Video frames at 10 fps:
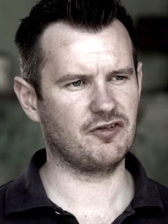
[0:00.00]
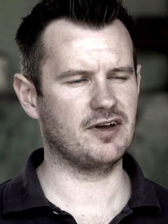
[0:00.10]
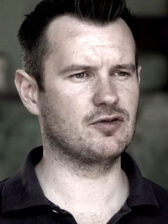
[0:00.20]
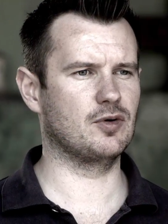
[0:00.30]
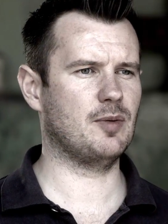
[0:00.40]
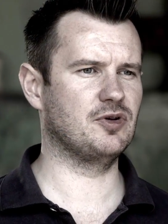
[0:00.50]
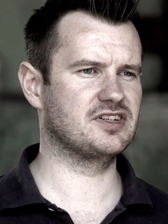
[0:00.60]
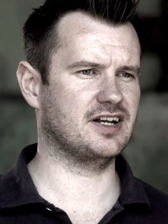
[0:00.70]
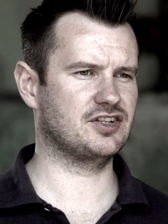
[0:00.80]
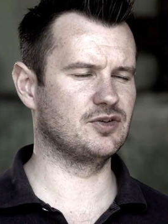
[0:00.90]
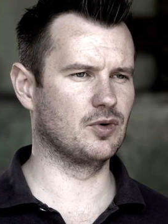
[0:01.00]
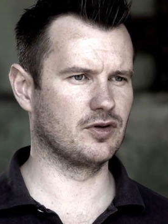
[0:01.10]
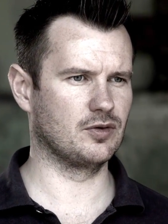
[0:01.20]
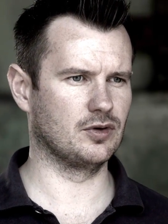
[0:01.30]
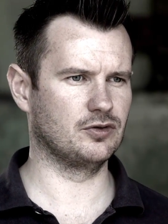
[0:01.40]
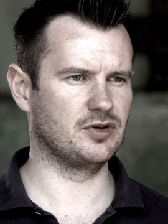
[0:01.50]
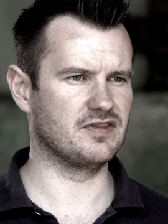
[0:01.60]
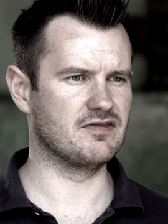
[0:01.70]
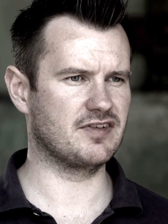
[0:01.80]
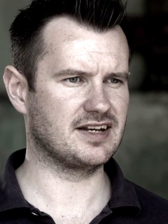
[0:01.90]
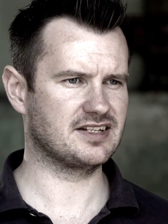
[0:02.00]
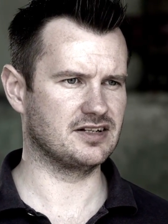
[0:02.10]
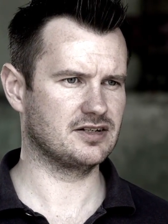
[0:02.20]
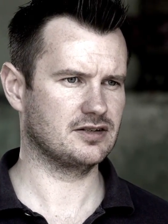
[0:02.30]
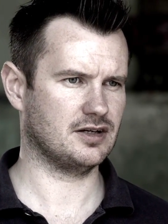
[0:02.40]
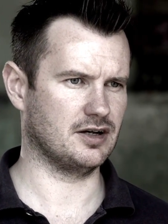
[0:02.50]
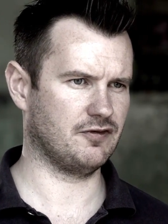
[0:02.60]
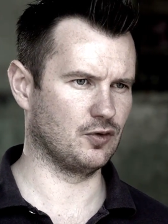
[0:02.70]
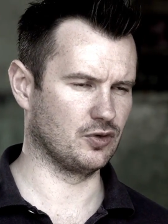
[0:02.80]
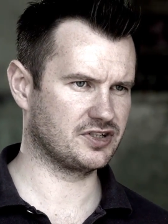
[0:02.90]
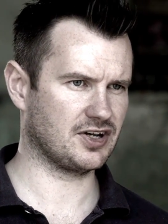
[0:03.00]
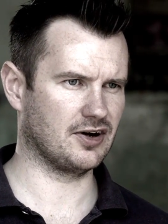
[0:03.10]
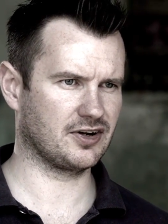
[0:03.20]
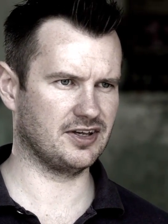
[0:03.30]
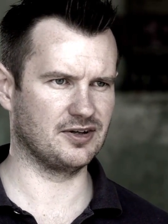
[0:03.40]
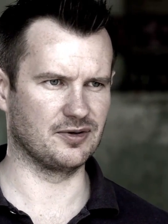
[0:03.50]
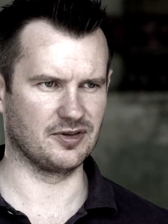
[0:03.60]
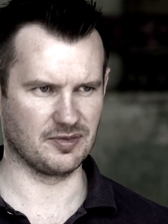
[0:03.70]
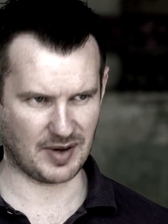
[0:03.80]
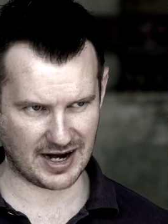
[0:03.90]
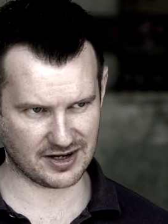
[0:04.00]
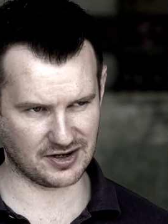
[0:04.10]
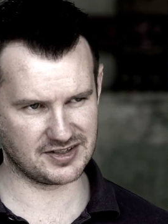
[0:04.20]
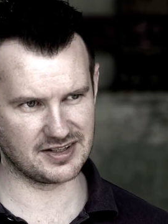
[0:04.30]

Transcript: favourite weapon is actually one of the ones we've invented for the target, who are the bad guys